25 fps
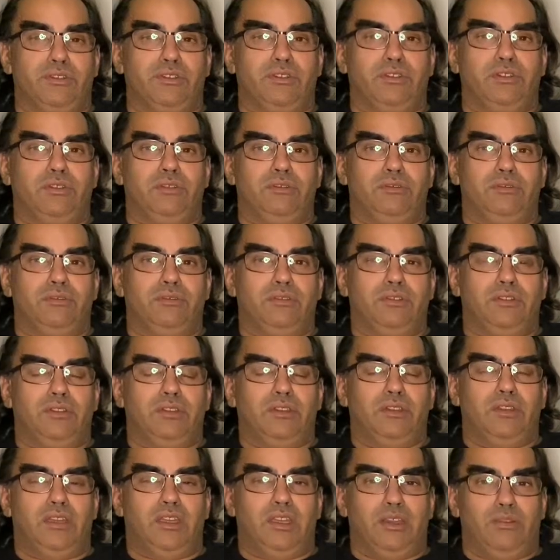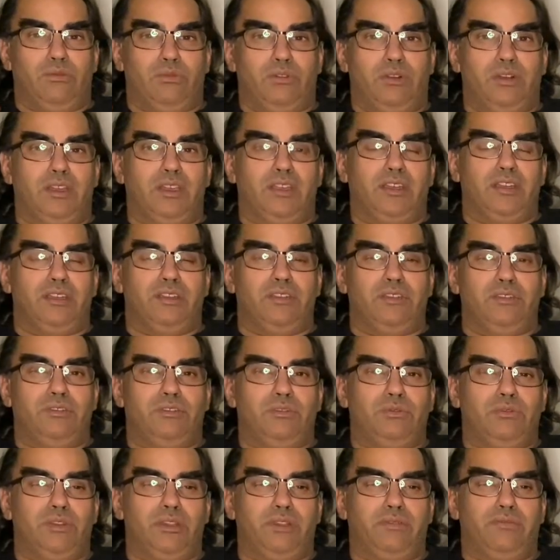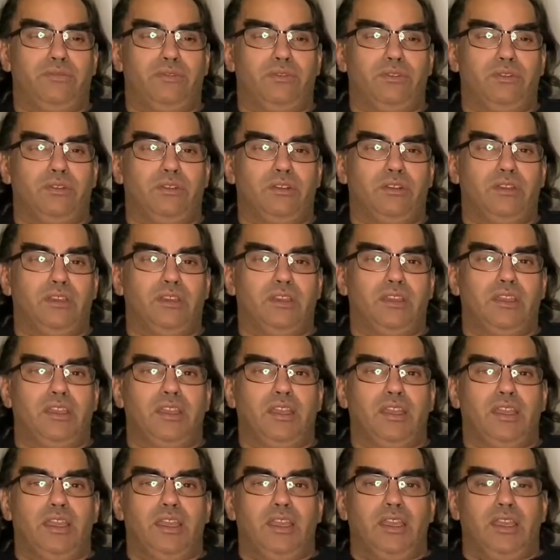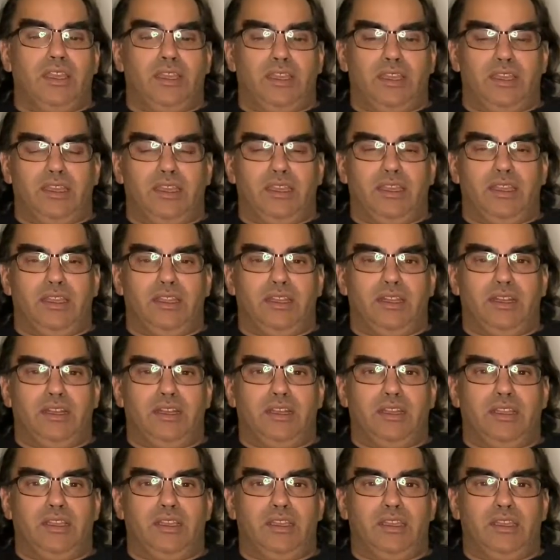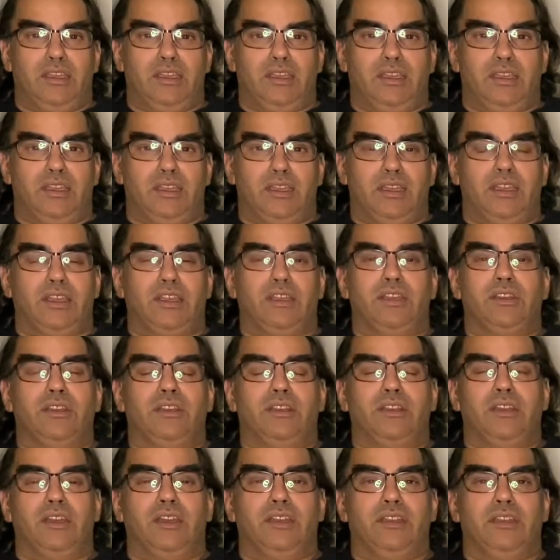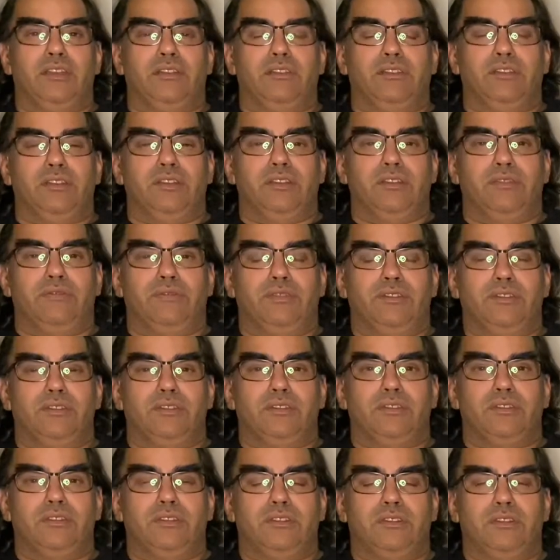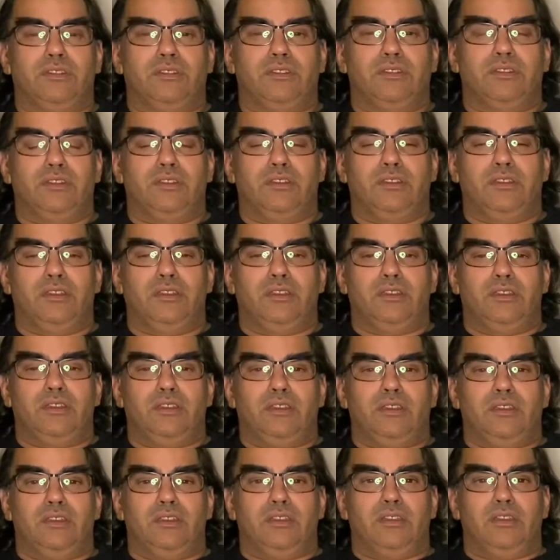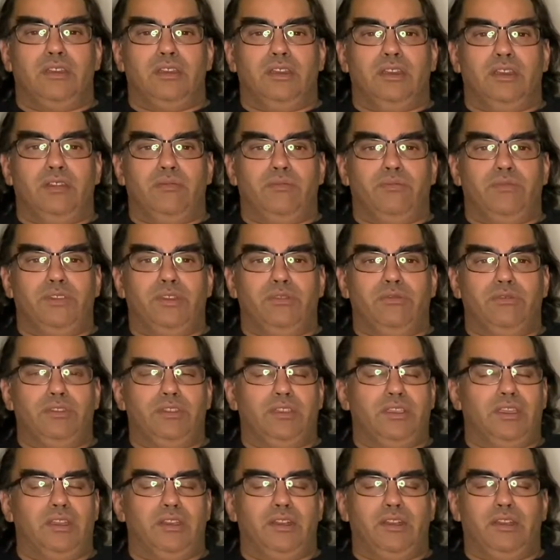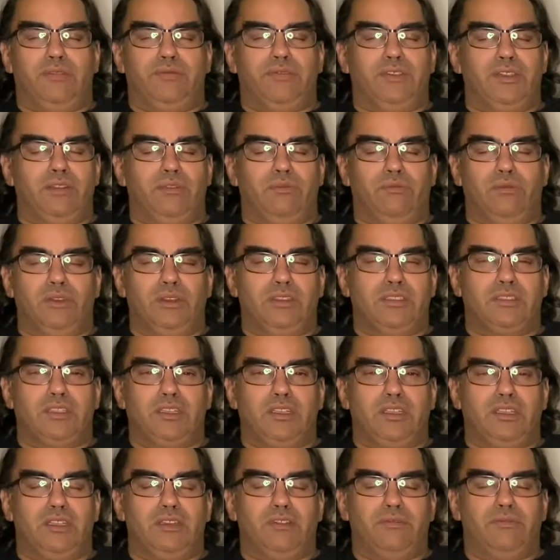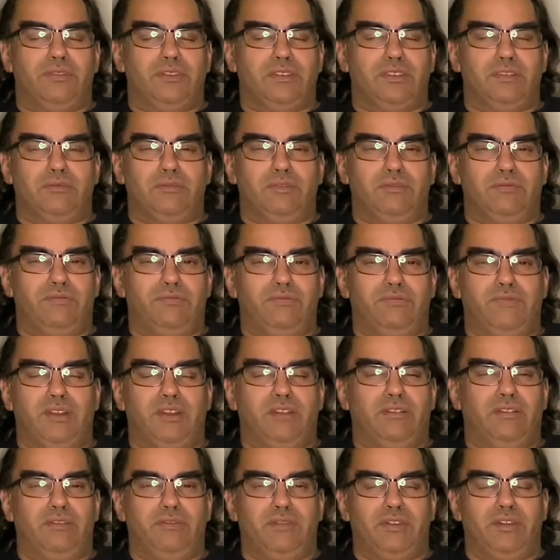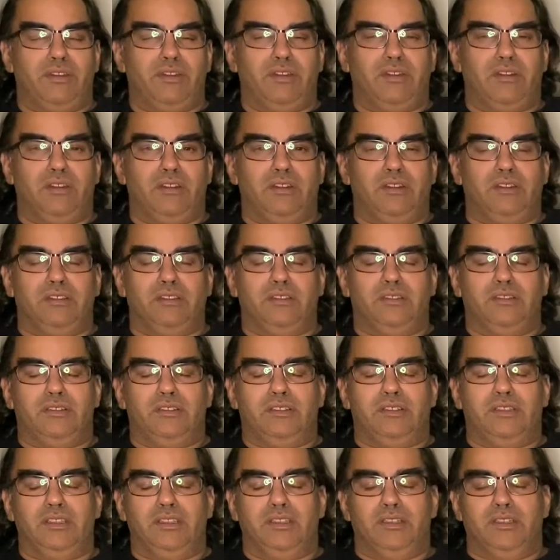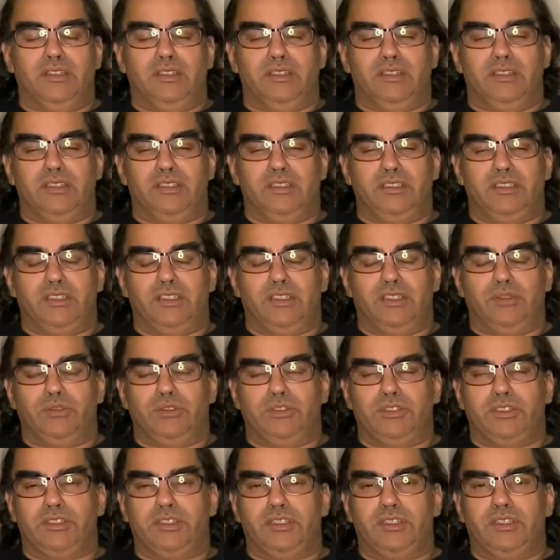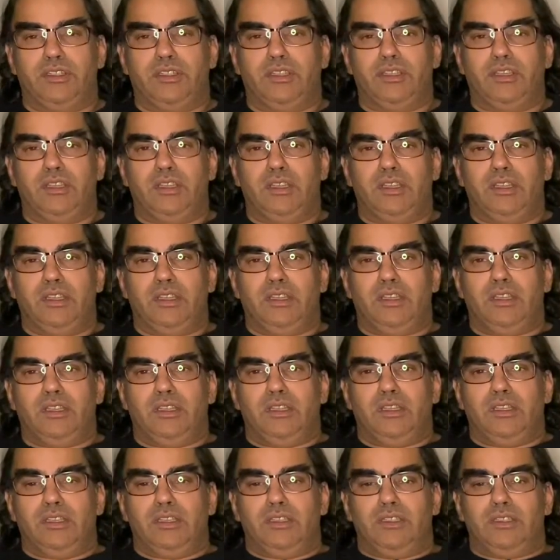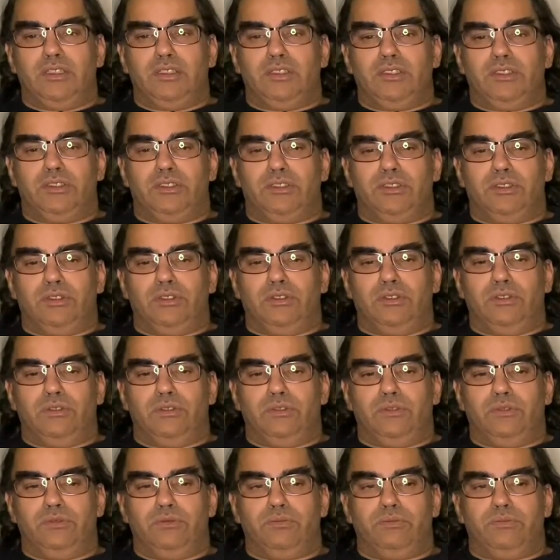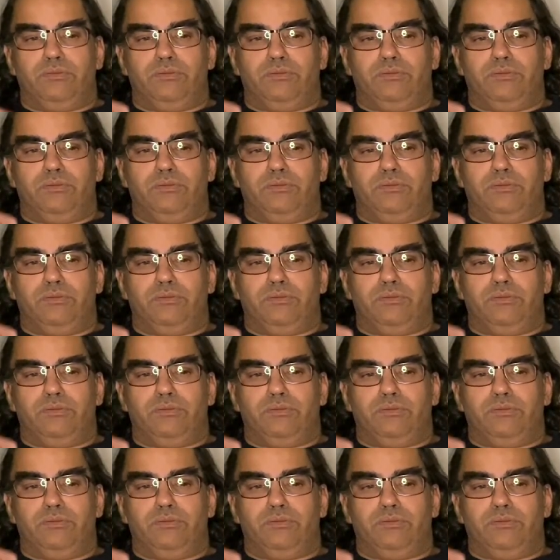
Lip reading: ago at 192.24, and I could not hear the difference. And if there was any difference, it was very, very hard to distinguish. So